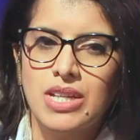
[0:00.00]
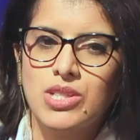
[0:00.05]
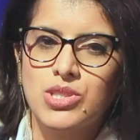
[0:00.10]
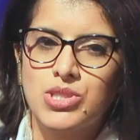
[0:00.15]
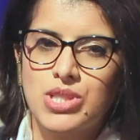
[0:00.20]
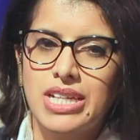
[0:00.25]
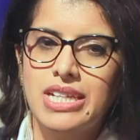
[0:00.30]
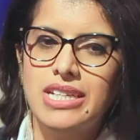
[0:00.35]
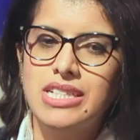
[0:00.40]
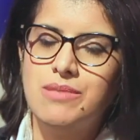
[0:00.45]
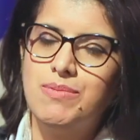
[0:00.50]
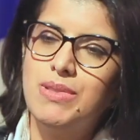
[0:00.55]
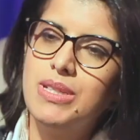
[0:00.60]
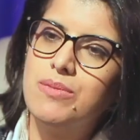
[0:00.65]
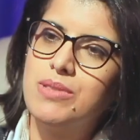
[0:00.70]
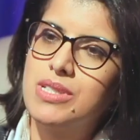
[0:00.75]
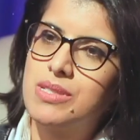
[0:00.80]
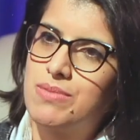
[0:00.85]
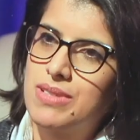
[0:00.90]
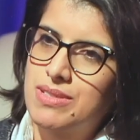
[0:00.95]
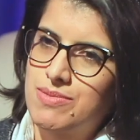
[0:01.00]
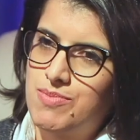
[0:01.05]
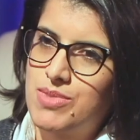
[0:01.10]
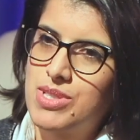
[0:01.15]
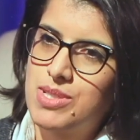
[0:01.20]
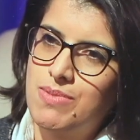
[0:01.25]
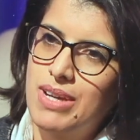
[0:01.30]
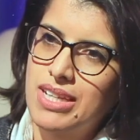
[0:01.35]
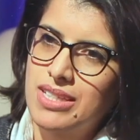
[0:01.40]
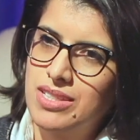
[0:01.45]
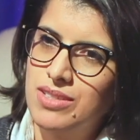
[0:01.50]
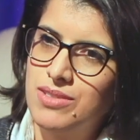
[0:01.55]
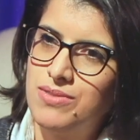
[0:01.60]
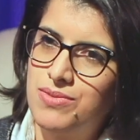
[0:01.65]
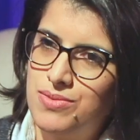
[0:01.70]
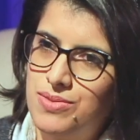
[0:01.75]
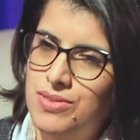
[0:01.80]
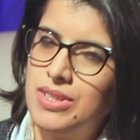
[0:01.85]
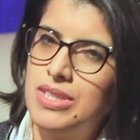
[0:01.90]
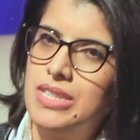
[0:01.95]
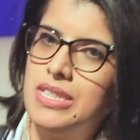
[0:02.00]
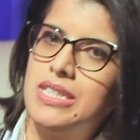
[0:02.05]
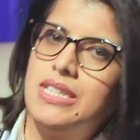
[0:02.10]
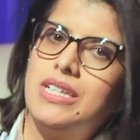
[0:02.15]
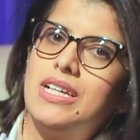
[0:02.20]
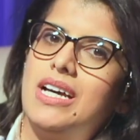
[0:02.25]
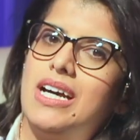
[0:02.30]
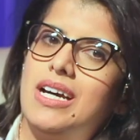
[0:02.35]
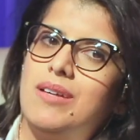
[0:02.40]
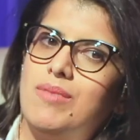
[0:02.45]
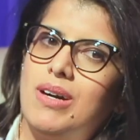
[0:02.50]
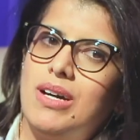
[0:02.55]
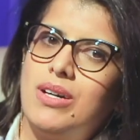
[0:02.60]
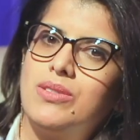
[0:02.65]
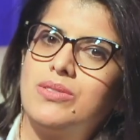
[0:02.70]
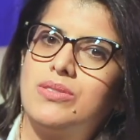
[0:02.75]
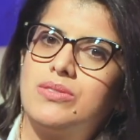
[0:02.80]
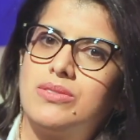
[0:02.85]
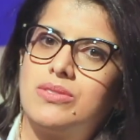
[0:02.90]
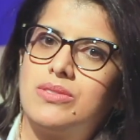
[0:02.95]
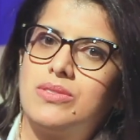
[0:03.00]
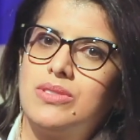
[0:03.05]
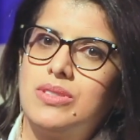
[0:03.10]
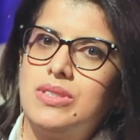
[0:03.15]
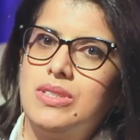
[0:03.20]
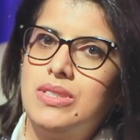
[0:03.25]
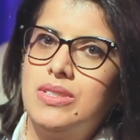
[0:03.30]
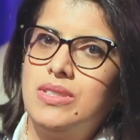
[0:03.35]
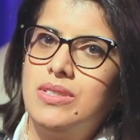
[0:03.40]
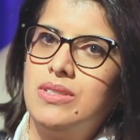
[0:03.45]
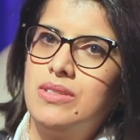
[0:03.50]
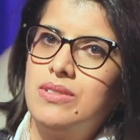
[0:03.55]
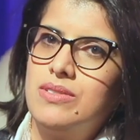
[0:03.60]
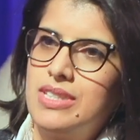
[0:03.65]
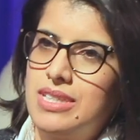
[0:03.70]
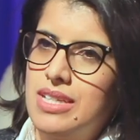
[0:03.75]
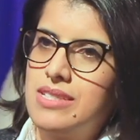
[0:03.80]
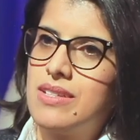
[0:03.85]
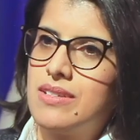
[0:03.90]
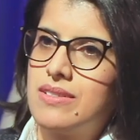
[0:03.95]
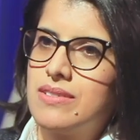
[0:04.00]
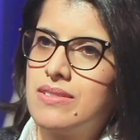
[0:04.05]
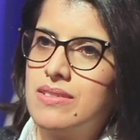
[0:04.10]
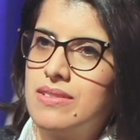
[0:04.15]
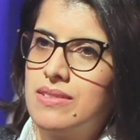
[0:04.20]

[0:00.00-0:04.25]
change people's perspective about the desert.